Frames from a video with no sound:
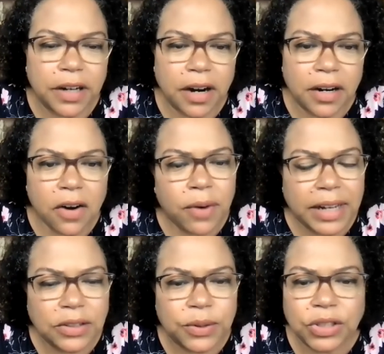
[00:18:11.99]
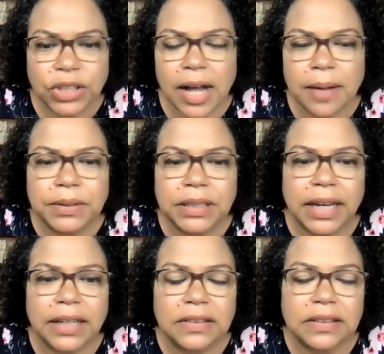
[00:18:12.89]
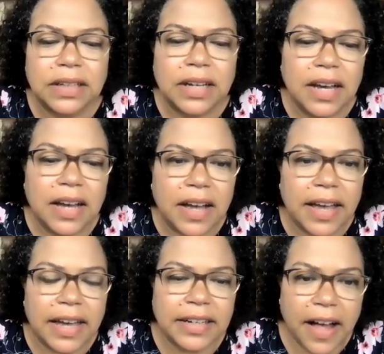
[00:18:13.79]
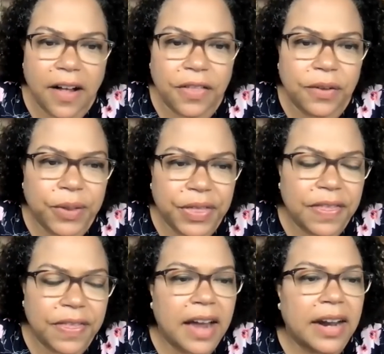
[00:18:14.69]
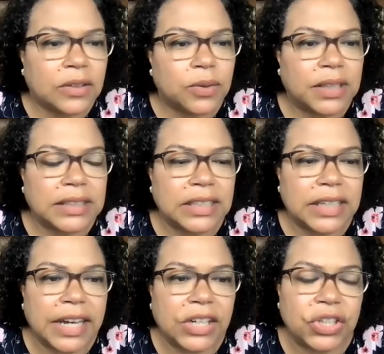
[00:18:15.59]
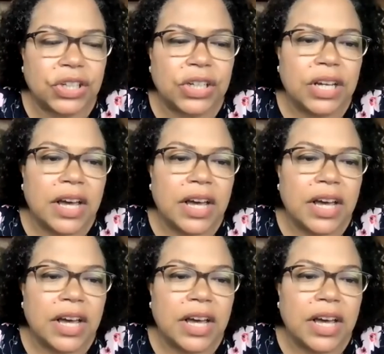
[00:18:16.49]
our right to our jobs and health within that, as well as education.